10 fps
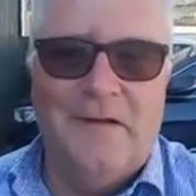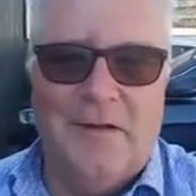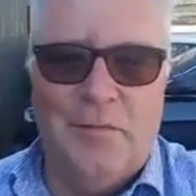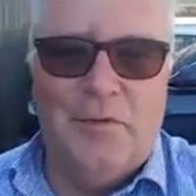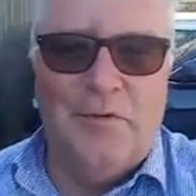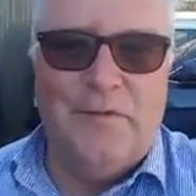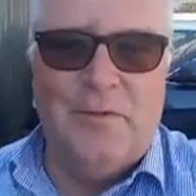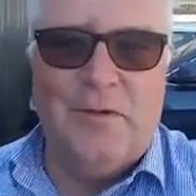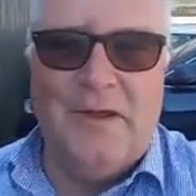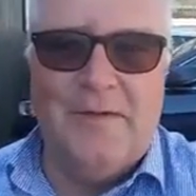in beautiful
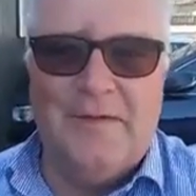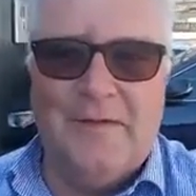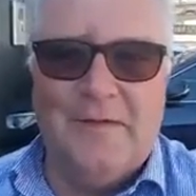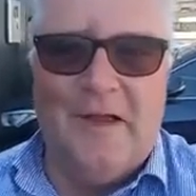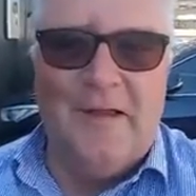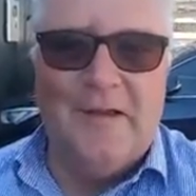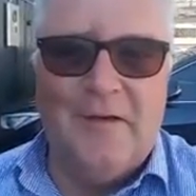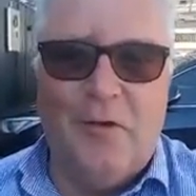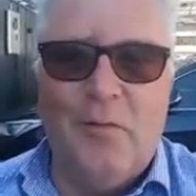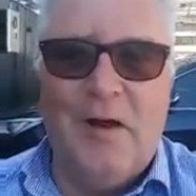places like
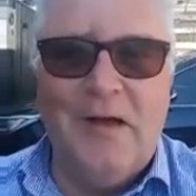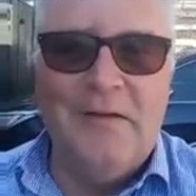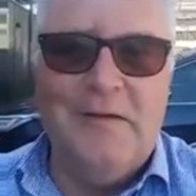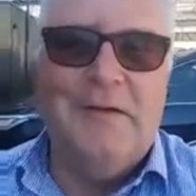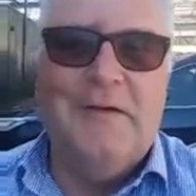Hobart